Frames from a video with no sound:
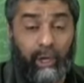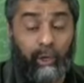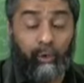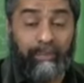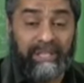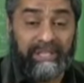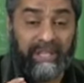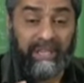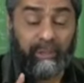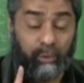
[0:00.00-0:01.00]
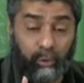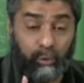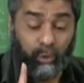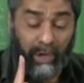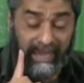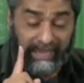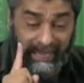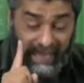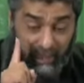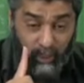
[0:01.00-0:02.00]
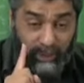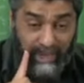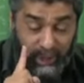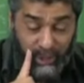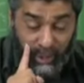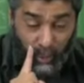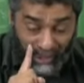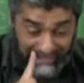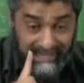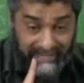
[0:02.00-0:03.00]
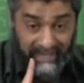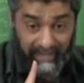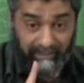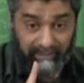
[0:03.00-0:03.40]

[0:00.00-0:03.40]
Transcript: You must still yes. do a calculation once a year.